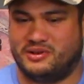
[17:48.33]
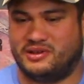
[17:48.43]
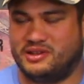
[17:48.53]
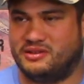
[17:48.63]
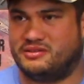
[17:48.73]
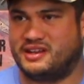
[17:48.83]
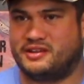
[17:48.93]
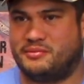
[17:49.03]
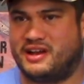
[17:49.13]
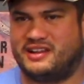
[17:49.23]
you think
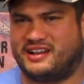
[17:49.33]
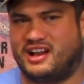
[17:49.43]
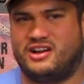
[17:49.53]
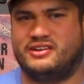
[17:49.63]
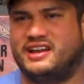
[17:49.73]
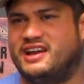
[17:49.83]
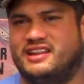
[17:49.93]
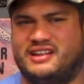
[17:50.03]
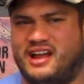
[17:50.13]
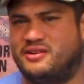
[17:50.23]
about it like, oh
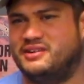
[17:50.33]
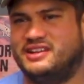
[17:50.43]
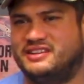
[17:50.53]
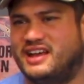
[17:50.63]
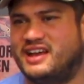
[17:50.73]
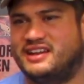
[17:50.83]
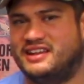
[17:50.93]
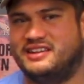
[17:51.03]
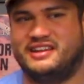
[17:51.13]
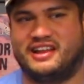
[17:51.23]
yeah, I don't need that,
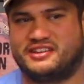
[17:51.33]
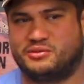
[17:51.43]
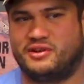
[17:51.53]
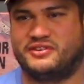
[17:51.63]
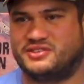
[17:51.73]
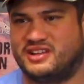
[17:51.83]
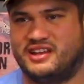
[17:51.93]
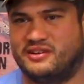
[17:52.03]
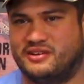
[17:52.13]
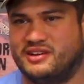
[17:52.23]
and then like 12 years
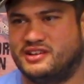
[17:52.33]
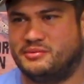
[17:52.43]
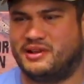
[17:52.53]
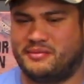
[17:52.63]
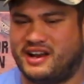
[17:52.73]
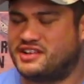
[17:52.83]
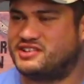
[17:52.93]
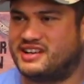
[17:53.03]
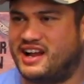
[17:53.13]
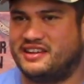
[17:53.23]
later, you're like, man, I should
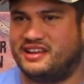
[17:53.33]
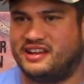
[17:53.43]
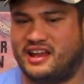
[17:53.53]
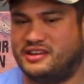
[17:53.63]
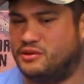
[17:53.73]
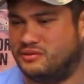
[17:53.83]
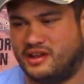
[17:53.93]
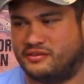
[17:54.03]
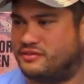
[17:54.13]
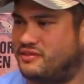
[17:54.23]
have gotten that, and you'll
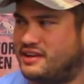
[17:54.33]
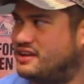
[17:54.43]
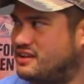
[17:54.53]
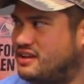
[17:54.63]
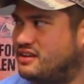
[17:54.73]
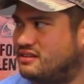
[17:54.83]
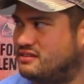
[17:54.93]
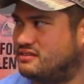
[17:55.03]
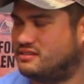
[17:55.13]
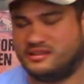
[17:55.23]
never find it again.
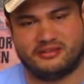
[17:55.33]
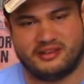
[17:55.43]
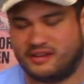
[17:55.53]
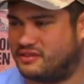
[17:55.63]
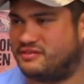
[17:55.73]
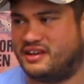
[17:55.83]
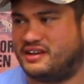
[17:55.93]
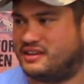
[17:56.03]
You'll never find it.